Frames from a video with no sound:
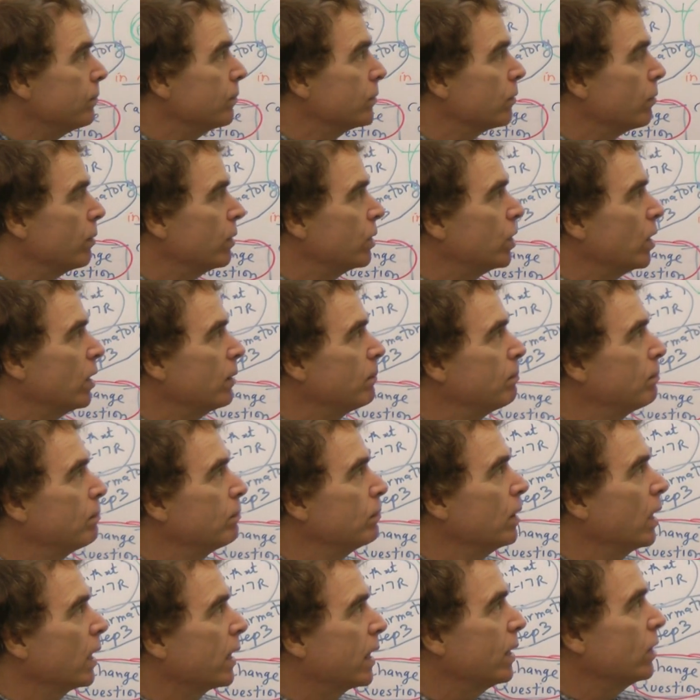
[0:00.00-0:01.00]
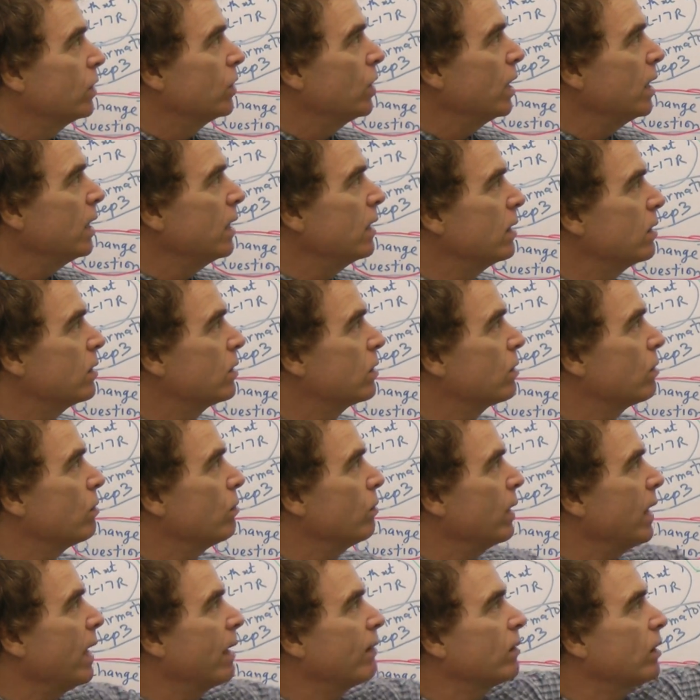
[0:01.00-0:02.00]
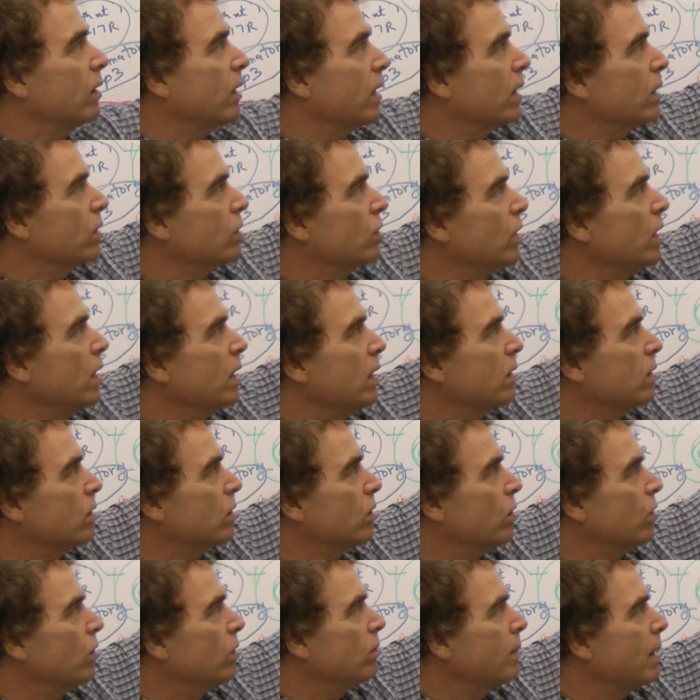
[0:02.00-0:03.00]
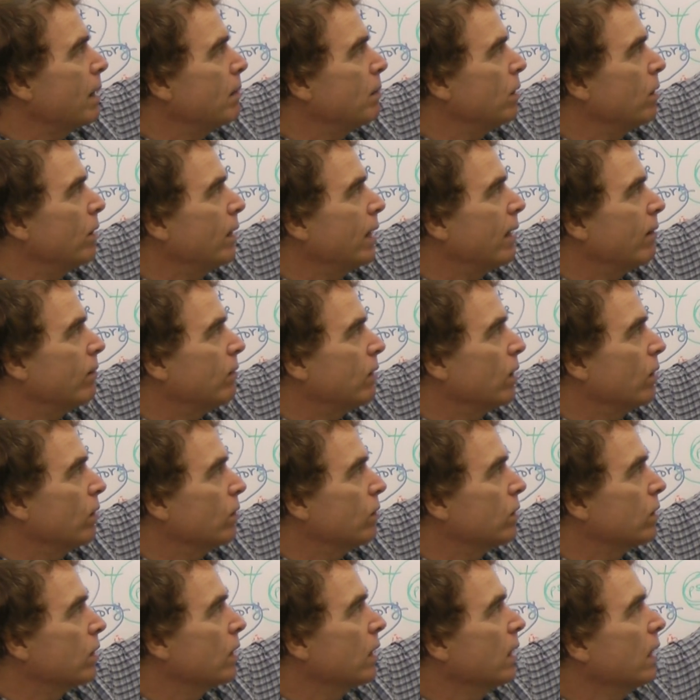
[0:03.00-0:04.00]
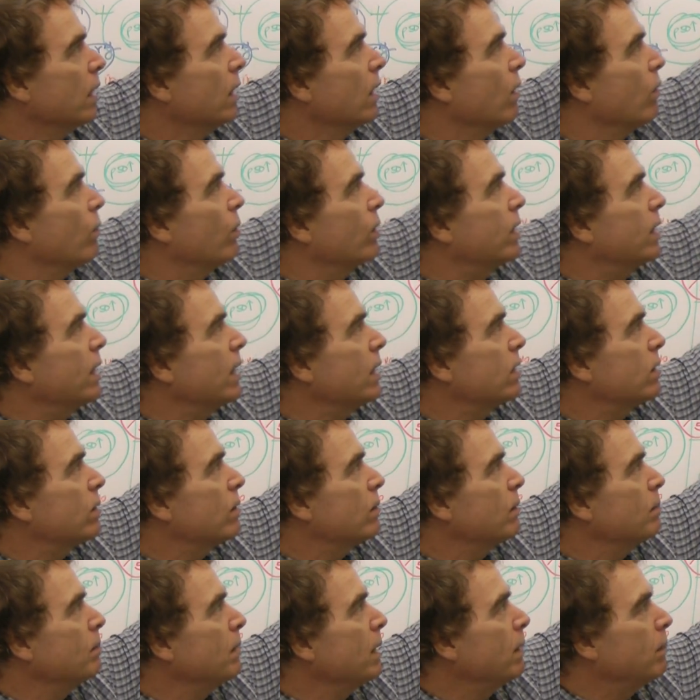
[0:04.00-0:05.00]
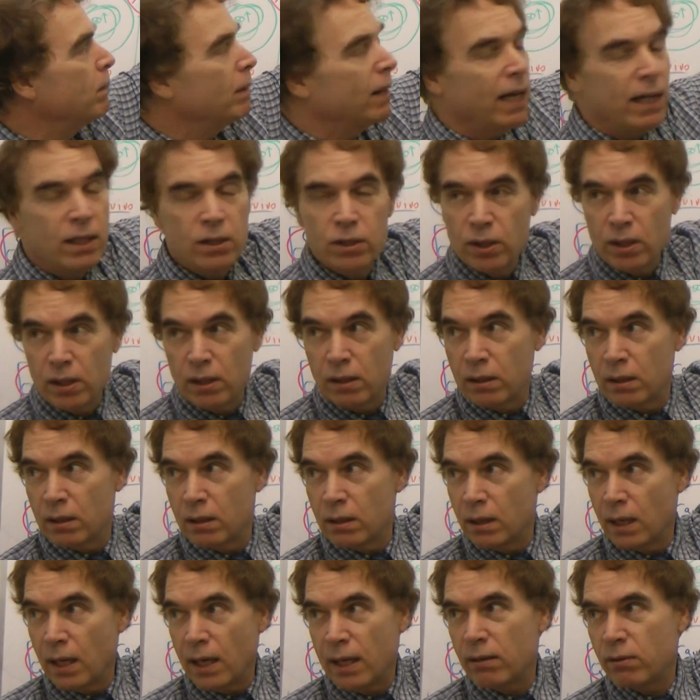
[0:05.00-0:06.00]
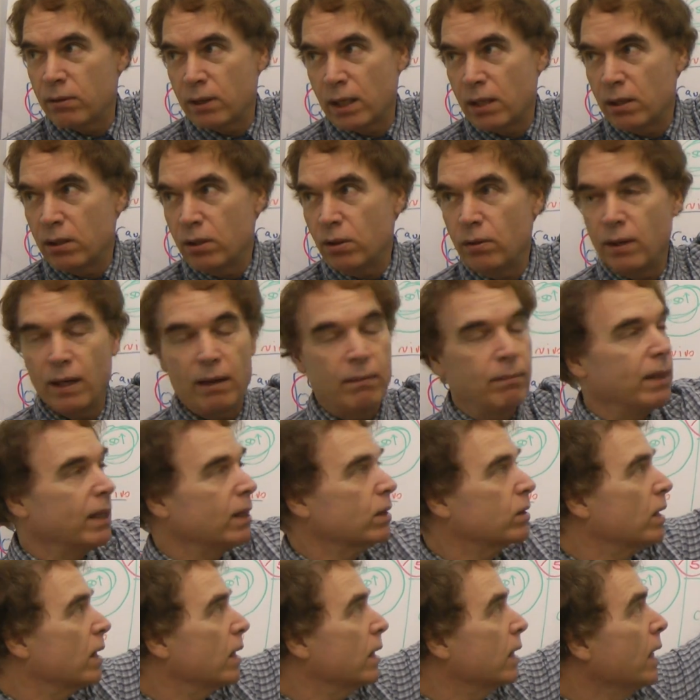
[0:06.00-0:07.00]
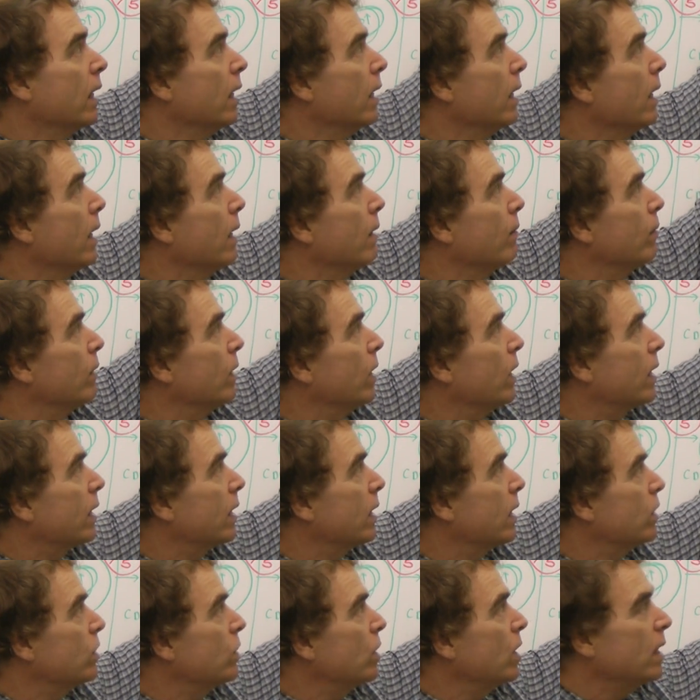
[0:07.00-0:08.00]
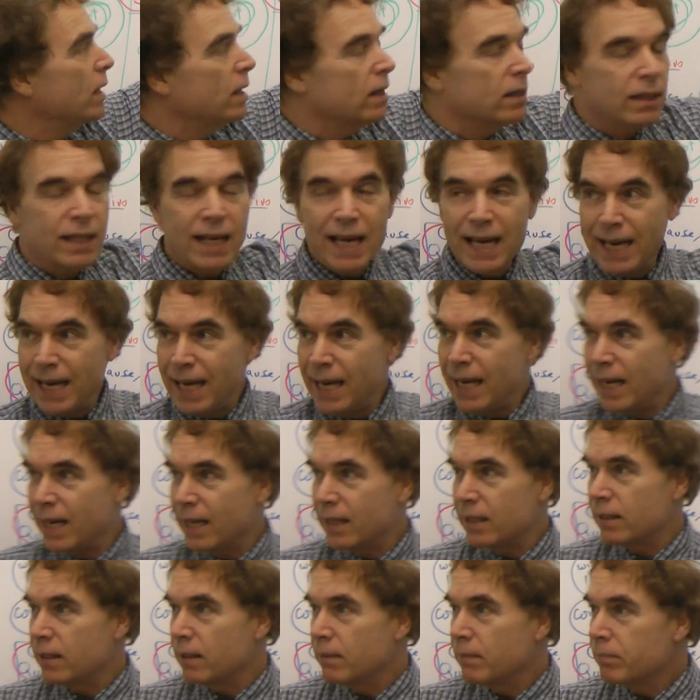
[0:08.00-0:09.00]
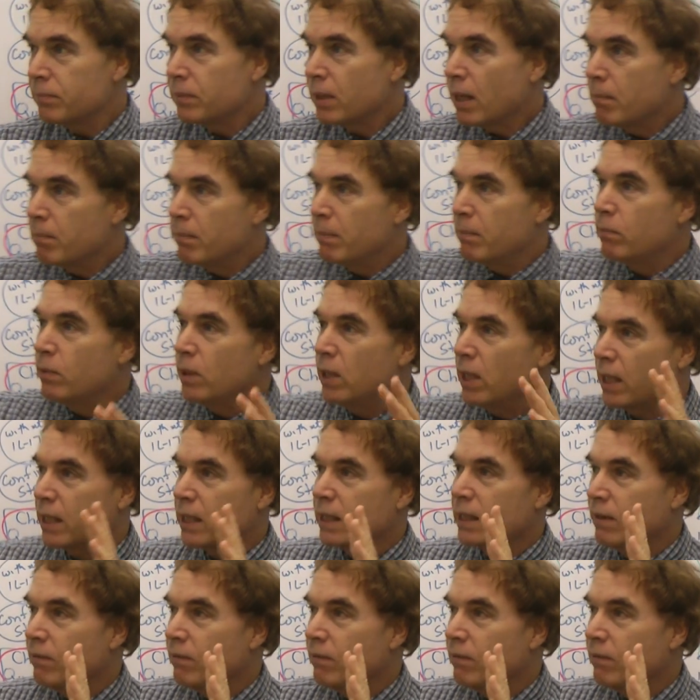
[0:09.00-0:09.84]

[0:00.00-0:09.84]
We should look at genes. We have to look at genes too, and maybe we have those. With this manipulation, I don't think you do have them actually. We look at the genes and we look at